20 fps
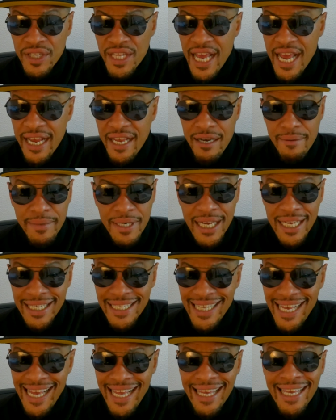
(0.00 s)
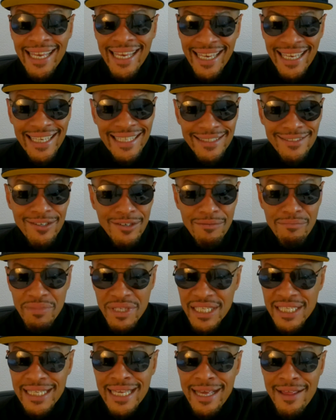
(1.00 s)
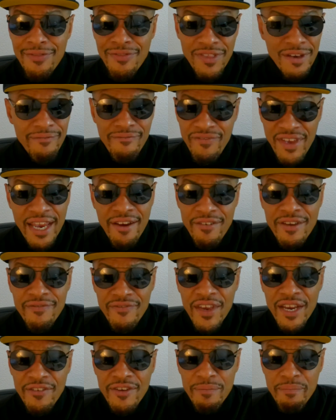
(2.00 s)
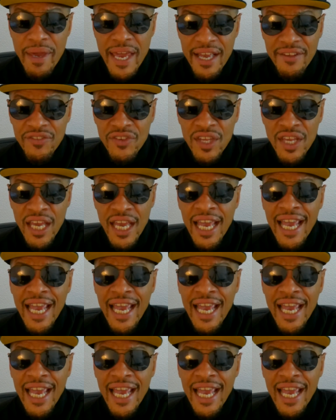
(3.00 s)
of that coming out of that is going to be the very, very best.